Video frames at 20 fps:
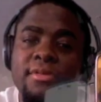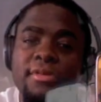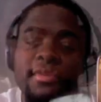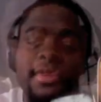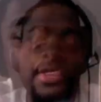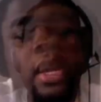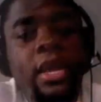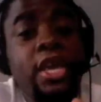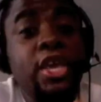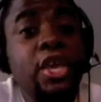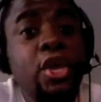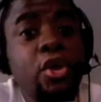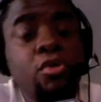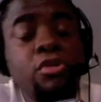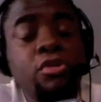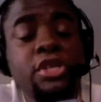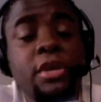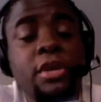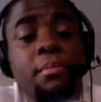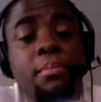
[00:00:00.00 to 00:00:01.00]
One
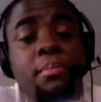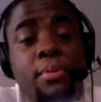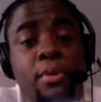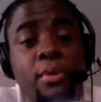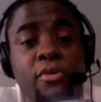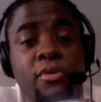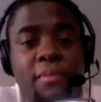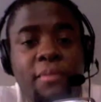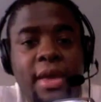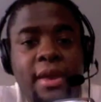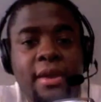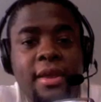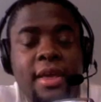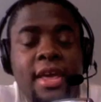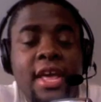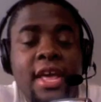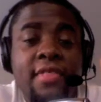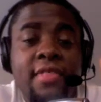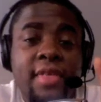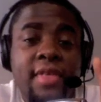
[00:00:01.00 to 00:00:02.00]
huge improvement
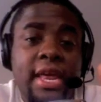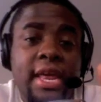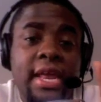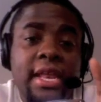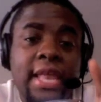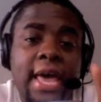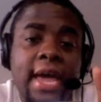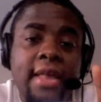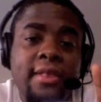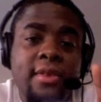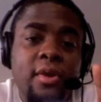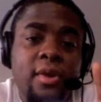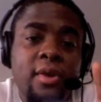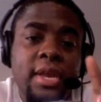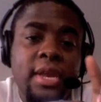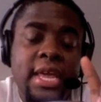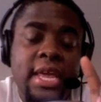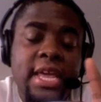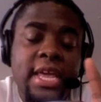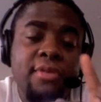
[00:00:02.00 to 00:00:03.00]
that I liked
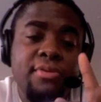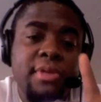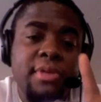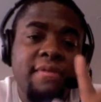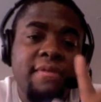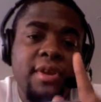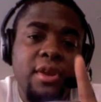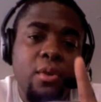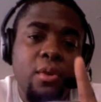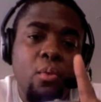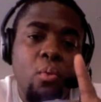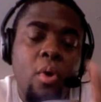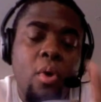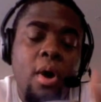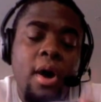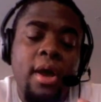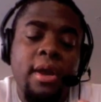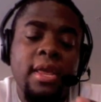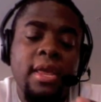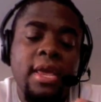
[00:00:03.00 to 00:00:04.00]
on the E71